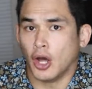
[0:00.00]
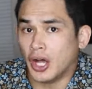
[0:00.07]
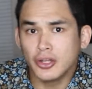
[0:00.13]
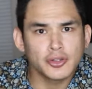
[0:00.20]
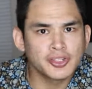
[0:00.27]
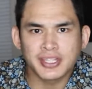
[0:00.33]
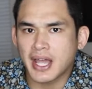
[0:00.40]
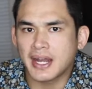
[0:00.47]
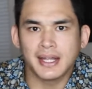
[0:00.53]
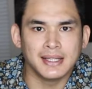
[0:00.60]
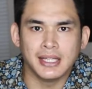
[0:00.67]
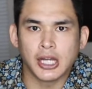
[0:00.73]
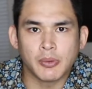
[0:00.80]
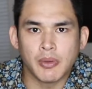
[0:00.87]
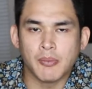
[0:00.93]
understanding a
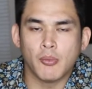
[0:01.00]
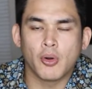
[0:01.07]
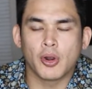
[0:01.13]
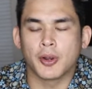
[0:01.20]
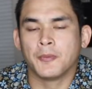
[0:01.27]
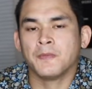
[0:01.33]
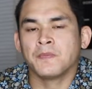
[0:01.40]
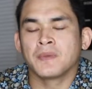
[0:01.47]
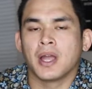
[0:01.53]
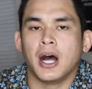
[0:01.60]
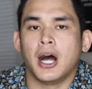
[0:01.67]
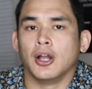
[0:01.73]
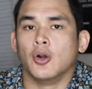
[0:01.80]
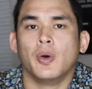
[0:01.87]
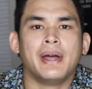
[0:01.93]
little bit more,
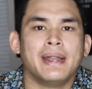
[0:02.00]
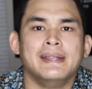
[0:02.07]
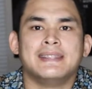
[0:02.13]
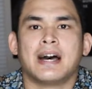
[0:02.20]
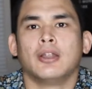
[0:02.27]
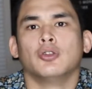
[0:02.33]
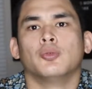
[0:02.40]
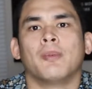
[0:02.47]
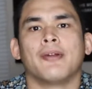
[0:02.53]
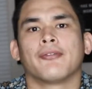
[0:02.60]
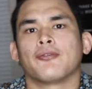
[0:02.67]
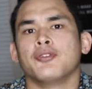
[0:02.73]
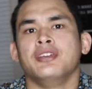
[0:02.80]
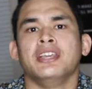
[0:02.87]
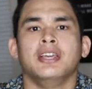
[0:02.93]
go ahead and download my
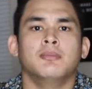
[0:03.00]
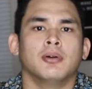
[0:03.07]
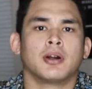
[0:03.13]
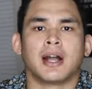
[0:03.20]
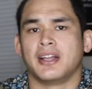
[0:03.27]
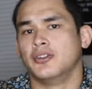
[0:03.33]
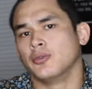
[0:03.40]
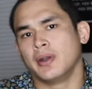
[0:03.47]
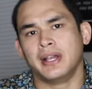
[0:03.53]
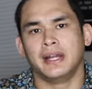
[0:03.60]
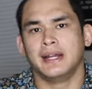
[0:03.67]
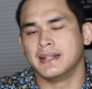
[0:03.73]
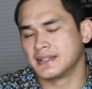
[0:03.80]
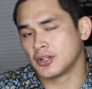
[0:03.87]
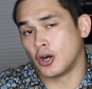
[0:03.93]
free ebook I
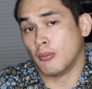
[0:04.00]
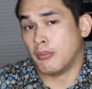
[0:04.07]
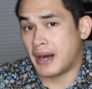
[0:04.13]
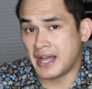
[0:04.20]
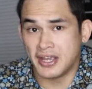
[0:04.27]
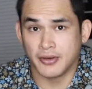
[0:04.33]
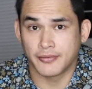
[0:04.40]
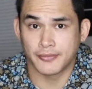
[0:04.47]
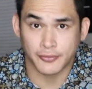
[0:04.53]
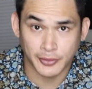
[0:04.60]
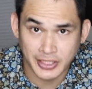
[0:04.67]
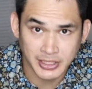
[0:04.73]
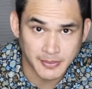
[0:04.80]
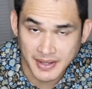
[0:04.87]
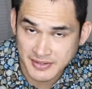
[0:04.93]
created. It's called Buy Your
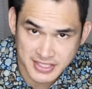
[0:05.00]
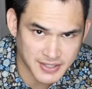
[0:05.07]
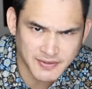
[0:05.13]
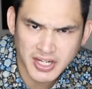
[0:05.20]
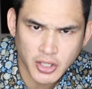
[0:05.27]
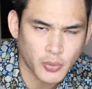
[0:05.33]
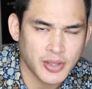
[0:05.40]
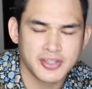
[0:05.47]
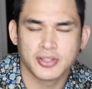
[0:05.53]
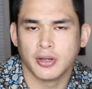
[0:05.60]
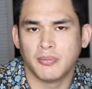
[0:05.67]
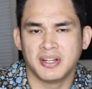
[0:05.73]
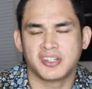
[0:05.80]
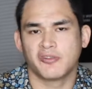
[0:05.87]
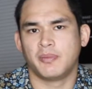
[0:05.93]
Freedom. I was giving it away to a
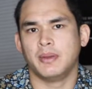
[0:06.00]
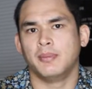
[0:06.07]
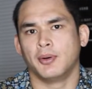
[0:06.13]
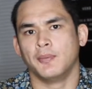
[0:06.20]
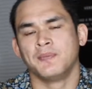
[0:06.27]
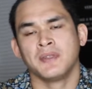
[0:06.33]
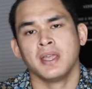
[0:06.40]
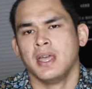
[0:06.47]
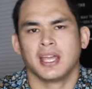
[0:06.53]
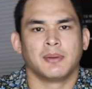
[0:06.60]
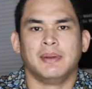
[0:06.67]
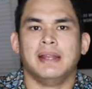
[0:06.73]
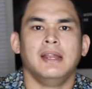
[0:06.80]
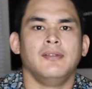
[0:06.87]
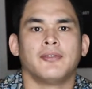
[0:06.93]
bunch of people
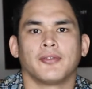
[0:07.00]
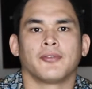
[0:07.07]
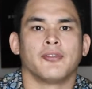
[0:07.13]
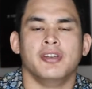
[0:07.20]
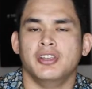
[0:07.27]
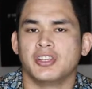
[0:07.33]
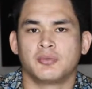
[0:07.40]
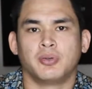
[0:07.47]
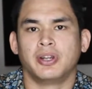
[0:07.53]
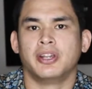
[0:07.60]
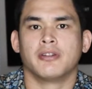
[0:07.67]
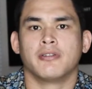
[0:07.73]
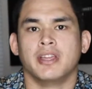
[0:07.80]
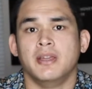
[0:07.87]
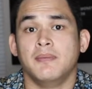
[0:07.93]
completely for free. You just put in
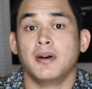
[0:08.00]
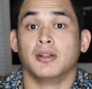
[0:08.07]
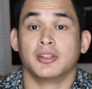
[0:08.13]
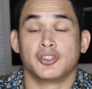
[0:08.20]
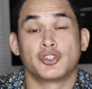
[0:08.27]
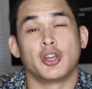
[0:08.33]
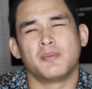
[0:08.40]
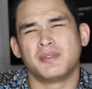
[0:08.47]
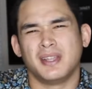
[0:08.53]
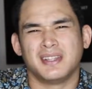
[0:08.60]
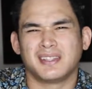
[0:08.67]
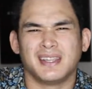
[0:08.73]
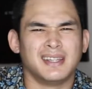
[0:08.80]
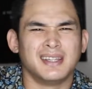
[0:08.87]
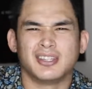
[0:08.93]
your email.
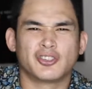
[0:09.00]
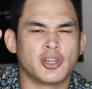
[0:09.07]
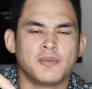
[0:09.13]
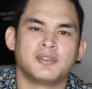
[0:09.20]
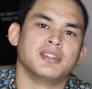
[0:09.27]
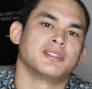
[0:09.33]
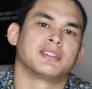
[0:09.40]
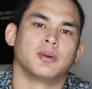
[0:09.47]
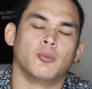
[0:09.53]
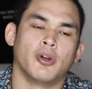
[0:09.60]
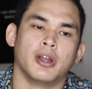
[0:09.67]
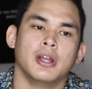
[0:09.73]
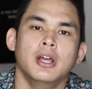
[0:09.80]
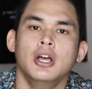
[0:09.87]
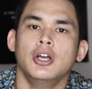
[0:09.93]
It's in the description
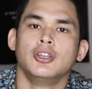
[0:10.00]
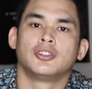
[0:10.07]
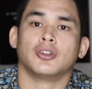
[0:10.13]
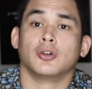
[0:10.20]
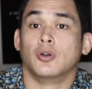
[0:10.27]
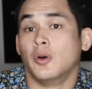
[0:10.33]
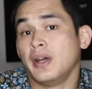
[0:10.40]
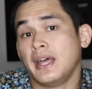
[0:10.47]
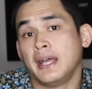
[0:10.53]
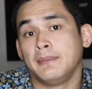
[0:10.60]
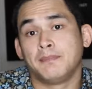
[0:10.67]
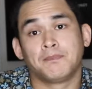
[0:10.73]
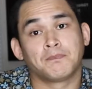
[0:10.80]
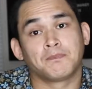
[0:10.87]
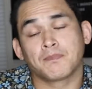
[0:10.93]
somewhere. So go ahead,
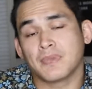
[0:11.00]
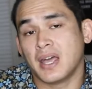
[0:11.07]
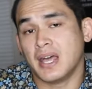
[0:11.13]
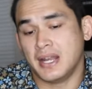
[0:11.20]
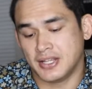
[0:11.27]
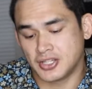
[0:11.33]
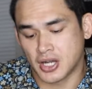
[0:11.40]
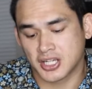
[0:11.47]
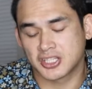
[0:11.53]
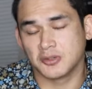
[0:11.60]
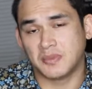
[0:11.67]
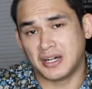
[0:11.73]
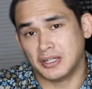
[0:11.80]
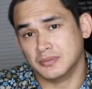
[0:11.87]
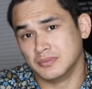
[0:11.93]
and it talks
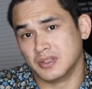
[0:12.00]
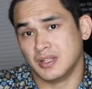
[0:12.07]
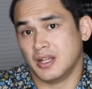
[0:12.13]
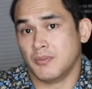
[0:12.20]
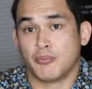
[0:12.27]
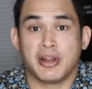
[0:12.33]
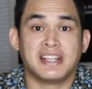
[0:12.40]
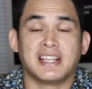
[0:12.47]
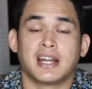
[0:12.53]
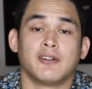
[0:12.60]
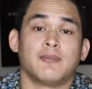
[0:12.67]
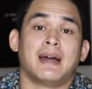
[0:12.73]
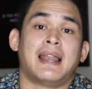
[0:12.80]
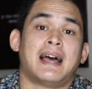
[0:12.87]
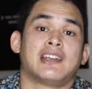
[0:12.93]
about a breakdown of
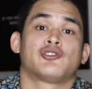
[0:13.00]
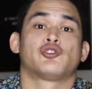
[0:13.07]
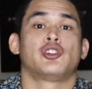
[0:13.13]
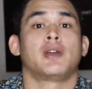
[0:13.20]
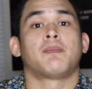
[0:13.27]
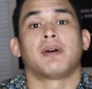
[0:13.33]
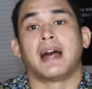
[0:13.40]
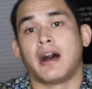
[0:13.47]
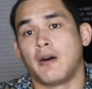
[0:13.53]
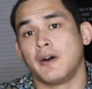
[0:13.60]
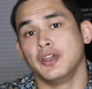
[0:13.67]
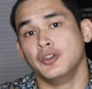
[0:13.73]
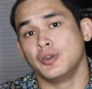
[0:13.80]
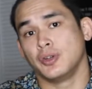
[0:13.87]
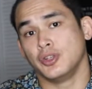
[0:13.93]
my last trip and how
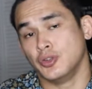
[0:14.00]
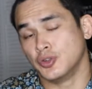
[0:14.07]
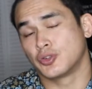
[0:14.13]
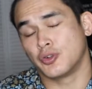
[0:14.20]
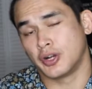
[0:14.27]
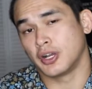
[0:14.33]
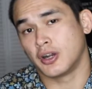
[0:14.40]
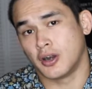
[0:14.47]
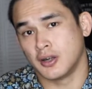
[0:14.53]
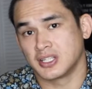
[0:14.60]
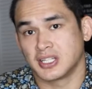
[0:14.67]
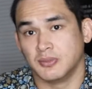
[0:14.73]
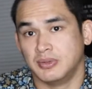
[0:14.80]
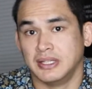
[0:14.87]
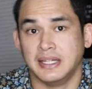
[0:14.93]
I use credit cards
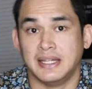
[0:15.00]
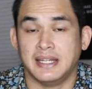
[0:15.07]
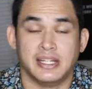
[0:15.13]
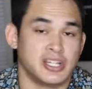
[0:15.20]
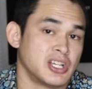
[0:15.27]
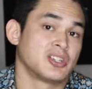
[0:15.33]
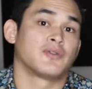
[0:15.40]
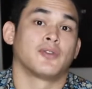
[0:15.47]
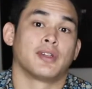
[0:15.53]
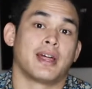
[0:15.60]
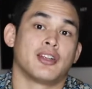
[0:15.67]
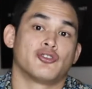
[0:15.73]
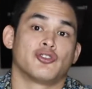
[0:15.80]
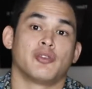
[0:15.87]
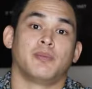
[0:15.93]
completely just for
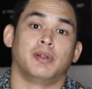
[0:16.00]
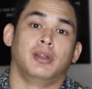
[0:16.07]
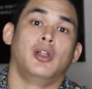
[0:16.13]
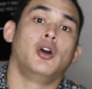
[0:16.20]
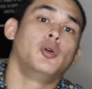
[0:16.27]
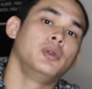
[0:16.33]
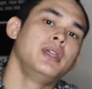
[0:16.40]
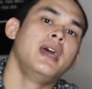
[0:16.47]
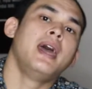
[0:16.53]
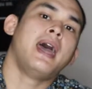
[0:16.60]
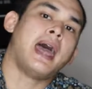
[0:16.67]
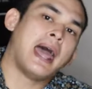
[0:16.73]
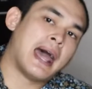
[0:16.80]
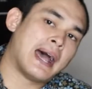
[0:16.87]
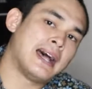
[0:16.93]
that trip alone,
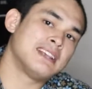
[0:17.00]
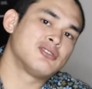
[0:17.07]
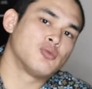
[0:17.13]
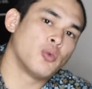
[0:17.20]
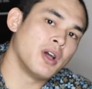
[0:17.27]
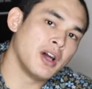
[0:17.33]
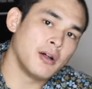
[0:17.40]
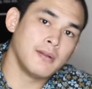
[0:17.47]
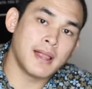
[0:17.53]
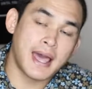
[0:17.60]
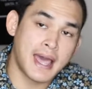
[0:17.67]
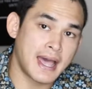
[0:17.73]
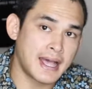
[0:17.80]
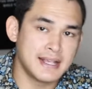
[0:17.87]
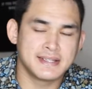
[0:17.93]
as well
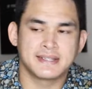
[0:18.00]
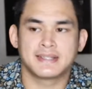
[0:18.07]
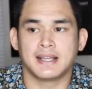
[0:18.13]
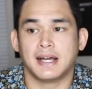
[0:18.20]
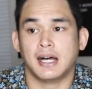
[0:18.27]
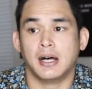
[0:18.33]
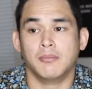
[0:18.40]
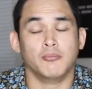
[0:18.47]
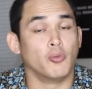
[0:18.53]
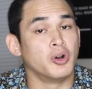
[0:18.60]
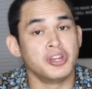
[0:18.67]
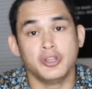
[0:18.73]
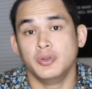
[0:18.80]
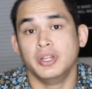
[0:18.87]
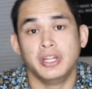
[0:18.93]
as
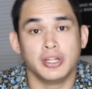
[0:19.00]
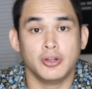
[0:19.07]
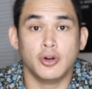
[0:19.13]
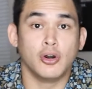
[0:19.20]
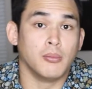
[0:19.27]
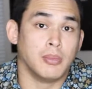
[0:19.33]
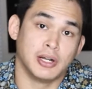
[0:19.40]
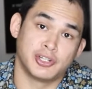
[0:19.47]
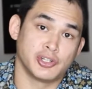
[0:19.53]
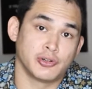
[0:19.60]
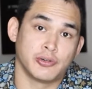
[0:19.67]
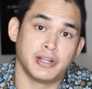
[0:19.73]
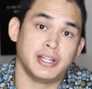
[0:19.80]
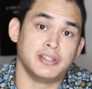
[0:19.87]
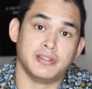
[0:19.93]
what do you need to know about your
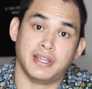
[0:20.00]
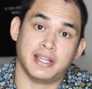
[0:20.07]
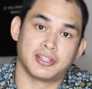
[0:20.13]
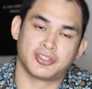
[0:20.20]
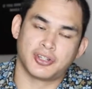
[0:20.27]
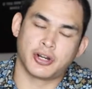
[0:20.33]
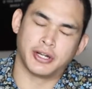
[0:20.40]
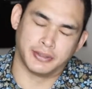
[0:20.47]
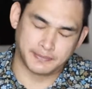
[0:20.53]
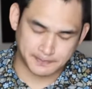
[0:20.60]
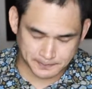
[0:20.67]
credit to get started.